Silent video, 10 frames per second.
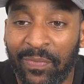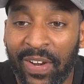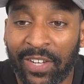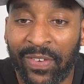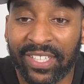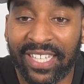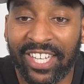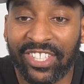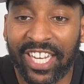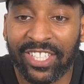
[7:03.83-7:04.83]
Flex,
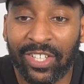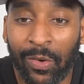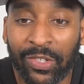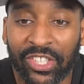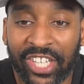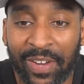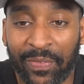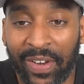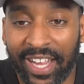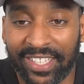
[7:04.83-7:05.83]
Dan James, hold your shape,
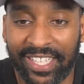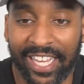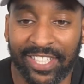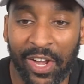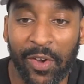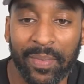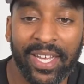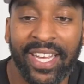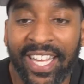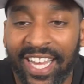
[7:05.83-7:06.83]
Flex, says
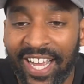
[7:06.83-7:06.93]
Ermi.